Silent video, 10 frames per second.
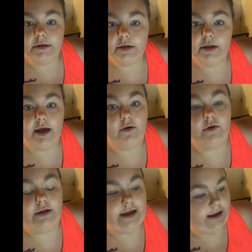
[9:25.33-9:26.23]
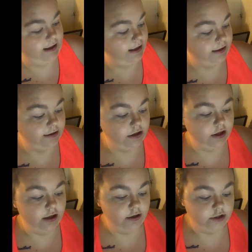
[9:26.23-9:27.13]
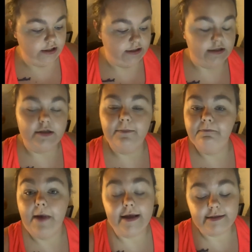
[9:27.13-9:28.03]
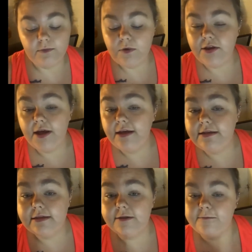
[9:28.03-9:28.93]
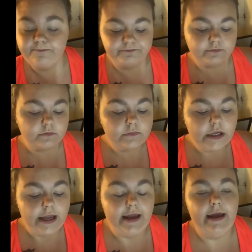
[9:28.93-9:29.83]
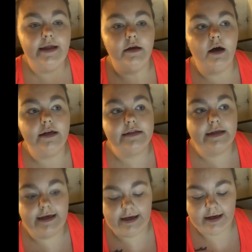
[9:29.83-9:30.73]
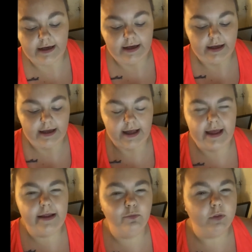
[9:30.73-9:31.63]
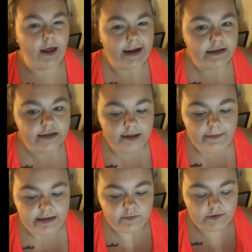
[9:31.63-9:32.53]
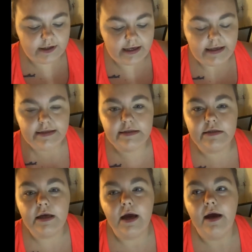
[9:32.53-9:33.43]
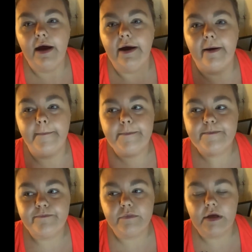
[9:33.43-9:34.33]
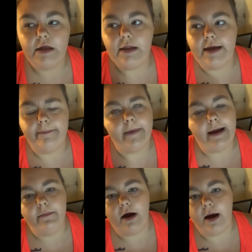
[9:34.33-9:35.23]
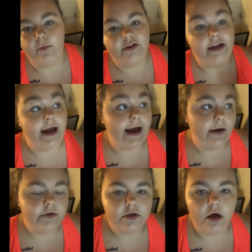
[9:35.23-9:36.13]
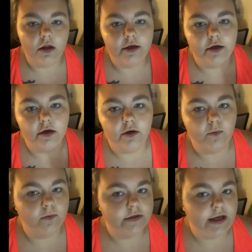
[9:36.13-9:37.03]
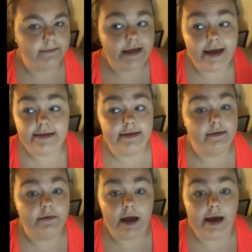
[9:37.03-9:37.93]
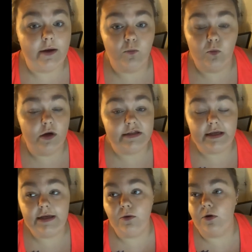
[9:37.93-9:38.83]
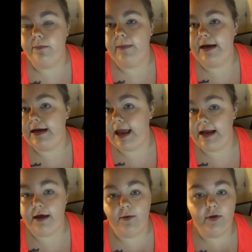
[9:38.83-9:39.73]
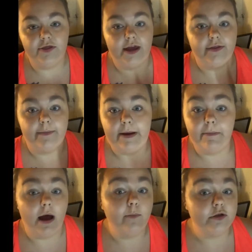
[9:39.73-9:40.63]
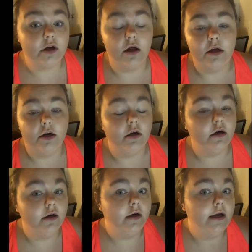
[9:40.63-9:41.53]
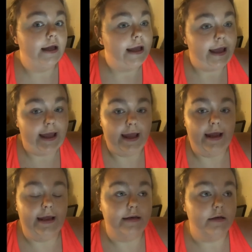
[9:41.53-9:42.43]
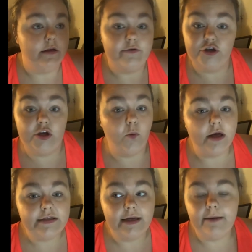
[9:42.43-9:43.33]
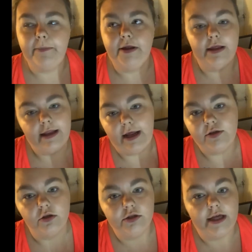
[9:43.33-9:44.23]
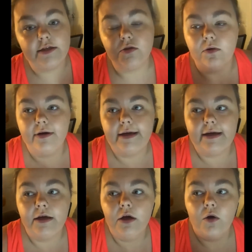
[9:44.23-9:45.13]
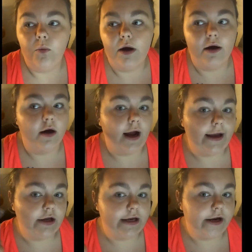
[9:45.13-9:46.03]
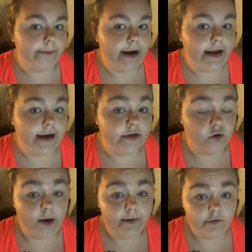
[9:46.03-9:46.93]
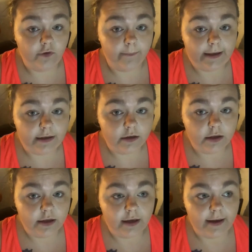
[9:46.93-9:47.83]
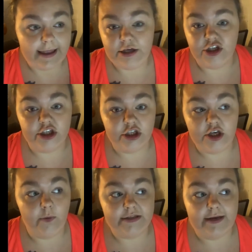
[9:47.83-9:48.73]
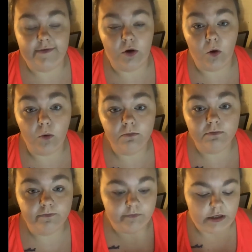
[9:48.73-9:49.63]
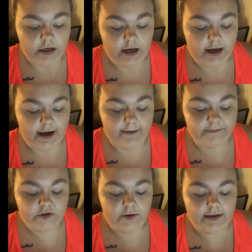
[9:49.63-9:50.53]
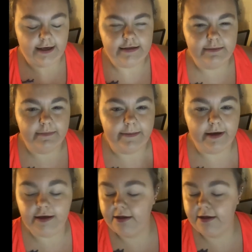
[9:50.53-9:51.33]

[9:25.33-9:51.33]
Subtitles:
they're just messing with us. And honestly, it liked to mess with us. Like, my mom would think I was calling her some days and I wasn't, or my Nana would think that my mom was calling her and she wasn't. And I told you that story where I could hear my Nana screaming for me and she wasn't even home. So it liked to mimic